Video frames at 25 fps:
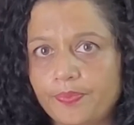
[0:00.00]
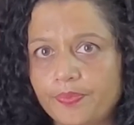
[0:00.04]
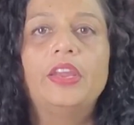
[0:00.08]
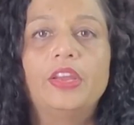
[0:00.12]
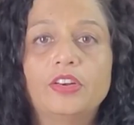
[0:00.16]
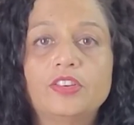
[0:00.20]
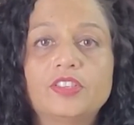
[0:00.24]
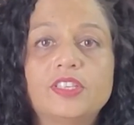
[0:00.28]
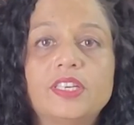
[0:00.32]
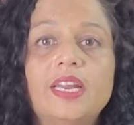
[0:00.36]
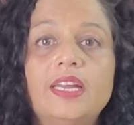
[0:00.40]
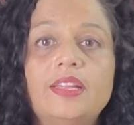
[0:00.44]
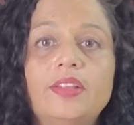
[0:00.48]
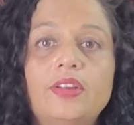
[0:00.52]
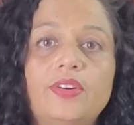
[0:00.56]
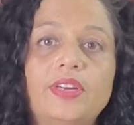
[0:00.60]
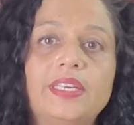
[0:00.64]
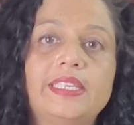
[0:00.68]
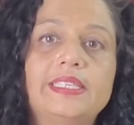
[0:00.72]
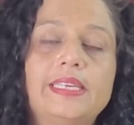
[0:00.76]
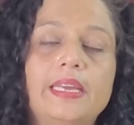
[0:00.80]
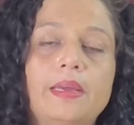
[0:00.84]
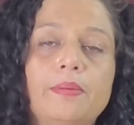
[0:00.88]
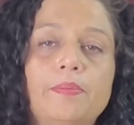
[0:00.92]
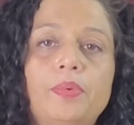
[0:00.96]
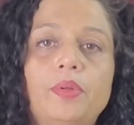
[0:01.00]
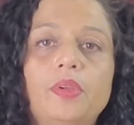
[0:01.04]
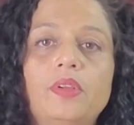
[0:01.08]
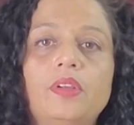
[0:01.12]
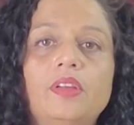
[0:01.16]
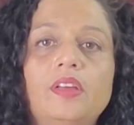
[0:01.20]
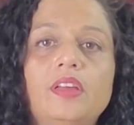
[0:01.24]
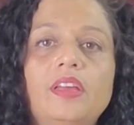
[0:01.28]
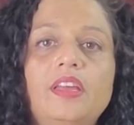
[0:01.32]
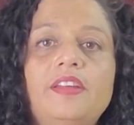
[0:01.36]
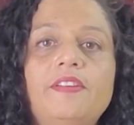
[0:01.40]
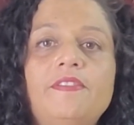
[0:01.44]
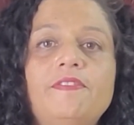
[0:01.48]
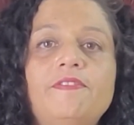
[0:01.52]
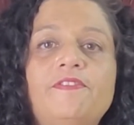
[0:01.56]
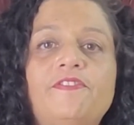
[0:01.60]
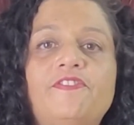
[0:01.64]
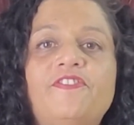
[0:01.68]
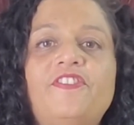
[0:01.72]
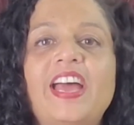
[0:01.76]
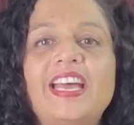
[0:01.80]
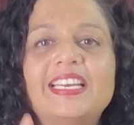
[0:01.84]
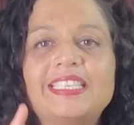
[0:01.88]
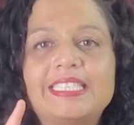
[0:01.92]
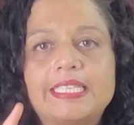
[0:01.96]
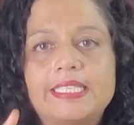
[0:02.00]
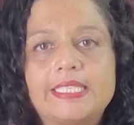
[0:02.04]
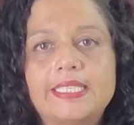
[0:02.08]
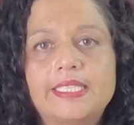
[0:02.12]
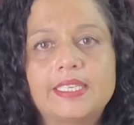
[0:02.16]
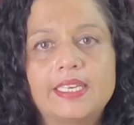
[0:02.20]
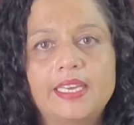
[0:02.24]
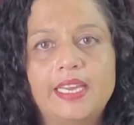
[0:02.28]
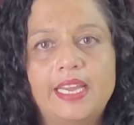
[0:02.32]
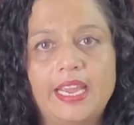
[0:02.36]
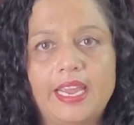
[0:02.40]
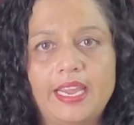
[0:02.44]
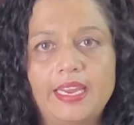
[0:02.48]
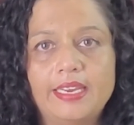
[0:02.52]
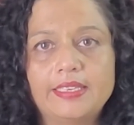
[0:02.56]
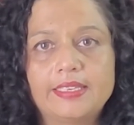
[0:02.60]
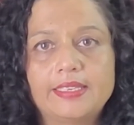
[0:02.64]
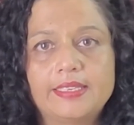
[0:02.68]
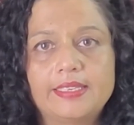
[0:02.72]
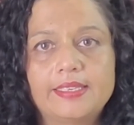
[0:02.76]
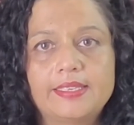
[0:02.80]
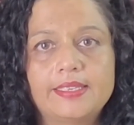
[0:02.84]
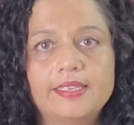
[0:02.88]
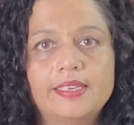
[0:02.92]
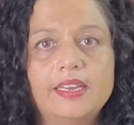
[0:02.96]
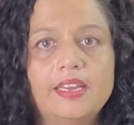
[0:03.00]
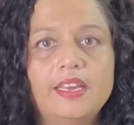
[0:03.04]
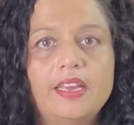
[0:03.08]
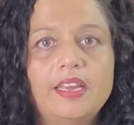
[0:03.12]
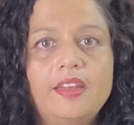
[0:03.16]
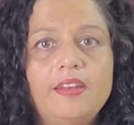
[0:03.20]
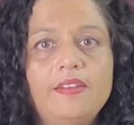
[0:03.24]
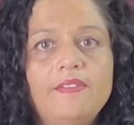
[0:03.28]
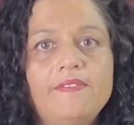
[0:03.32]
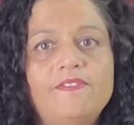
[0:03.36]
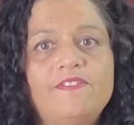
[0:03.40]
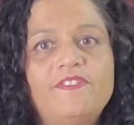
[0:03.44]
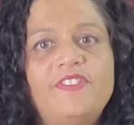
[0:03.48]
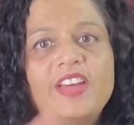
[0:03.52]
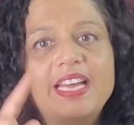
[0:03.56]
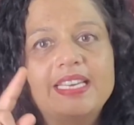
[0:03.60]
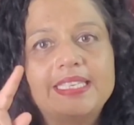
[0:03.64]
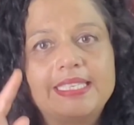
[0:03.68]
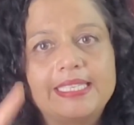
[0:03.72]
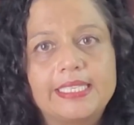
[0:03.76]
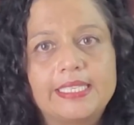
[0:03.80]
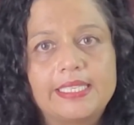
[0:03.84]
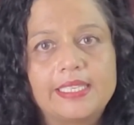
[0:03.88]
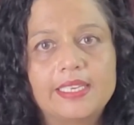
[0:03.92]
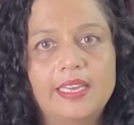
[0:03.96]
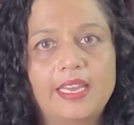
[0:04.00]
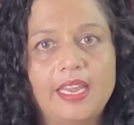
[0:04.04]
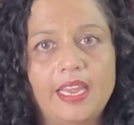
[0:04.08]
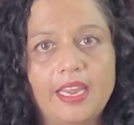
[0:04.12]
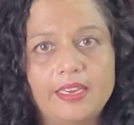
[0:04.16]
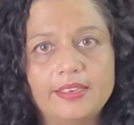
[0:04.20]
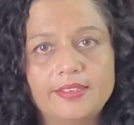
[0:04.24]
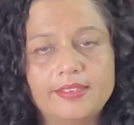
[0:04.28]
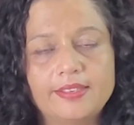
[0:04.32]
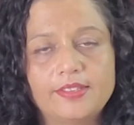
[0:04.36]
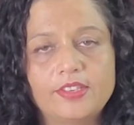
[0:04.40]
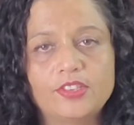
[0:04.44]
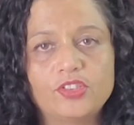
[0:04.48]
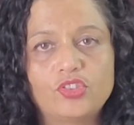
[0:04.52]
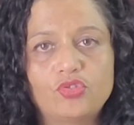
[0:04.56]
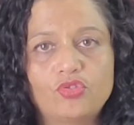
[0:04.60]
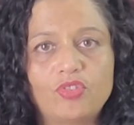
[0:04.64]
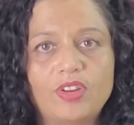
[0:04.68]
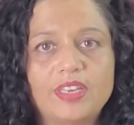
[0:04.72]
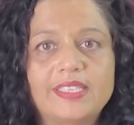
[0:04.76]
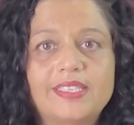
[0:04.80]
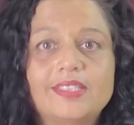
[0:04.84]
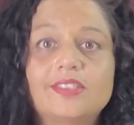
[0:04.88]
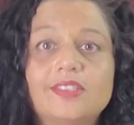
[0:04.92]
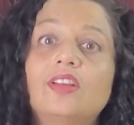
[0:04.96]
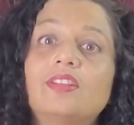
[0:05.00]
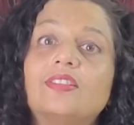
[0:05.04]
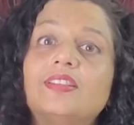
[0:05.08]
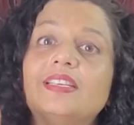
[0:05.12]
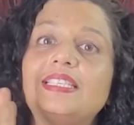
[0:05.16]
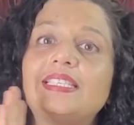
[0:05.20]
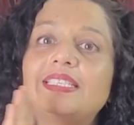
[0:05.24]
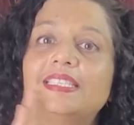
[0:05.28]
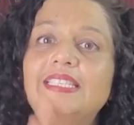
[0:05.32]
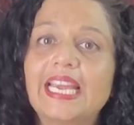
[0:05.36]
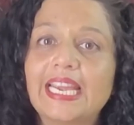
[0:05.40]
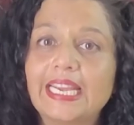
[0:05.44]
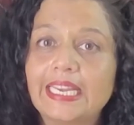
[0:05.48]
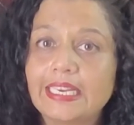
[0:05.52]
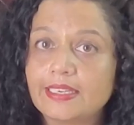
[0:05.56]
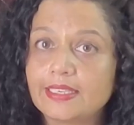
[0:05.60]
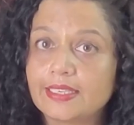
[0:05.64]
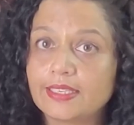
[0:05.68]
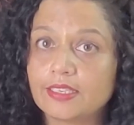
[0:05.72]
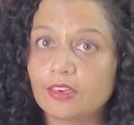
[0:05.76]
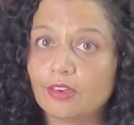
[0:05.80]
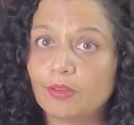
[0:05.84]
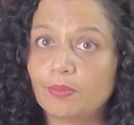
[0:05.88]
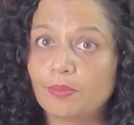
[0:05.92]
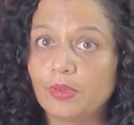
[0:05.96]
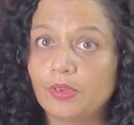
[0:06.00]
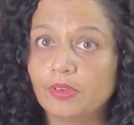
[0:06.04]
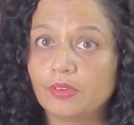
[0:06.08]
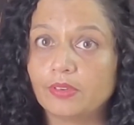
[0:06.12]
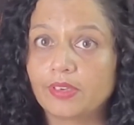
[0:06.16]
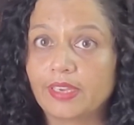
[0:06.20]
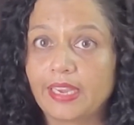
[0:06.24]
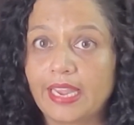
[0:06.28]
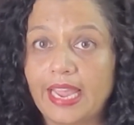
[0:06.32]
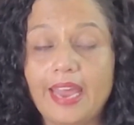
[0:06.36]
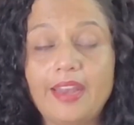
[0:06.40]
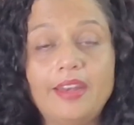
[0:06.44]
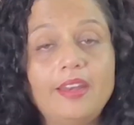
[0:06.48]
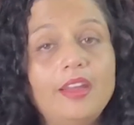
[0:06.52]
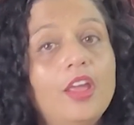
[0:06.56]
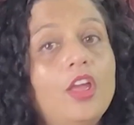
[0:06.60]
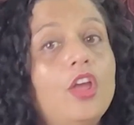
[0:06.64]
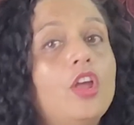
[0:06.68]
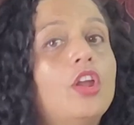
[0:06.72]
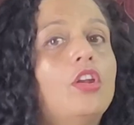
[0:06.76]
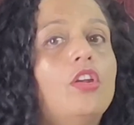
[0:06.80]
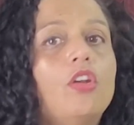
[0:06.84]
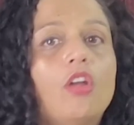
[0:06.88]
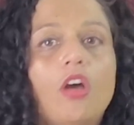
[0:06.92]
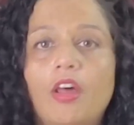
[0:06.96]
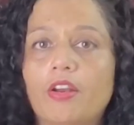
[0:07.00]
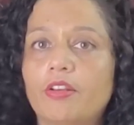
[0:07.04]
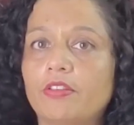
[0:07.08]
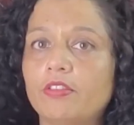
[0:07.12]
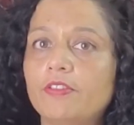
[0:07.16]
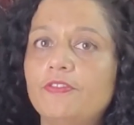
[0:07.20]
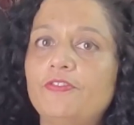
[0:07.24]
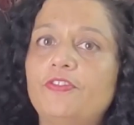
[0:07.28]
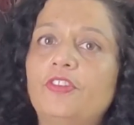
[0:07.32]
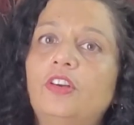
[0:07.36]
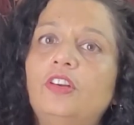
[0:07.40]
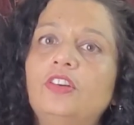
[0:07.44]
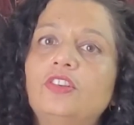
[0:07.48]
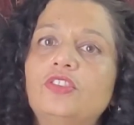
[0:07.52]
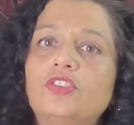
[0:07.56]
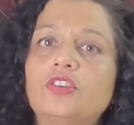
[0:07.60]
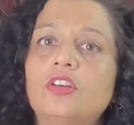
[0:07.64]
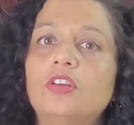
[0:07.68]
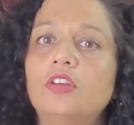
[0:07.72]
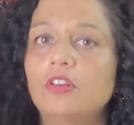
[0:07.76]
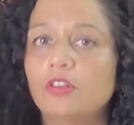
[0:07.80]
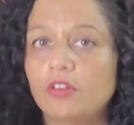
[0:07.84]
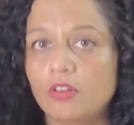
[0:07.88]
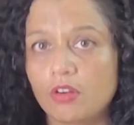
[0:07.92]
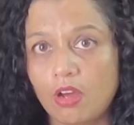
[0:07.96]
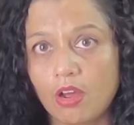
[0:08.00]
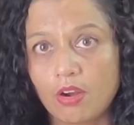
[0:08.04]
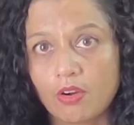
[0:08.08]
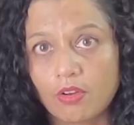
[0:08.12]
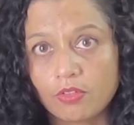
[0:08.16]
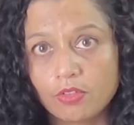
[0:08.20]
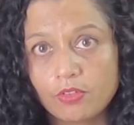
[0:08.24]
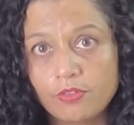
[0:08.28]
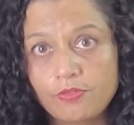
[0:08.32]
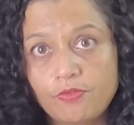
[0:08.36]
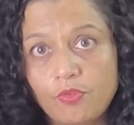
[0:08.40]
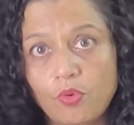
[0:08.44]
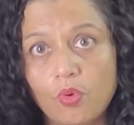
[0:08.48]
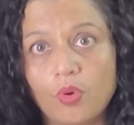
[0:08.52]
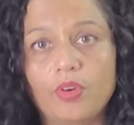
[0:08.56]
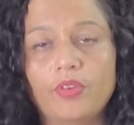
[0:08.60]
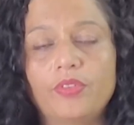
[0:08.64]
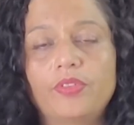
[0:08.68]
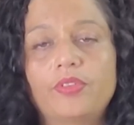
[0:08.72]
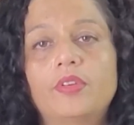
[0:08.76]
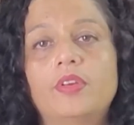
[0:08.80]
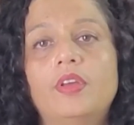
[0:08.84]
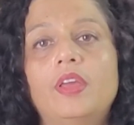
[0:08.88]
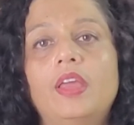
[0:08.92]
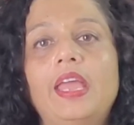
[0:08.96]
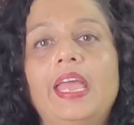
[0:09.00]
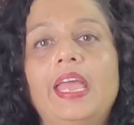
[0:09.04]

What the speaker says: Here's another example. Investigate. Investigate. The stress is on the second syllable. Again, not on the first, not on the fourth.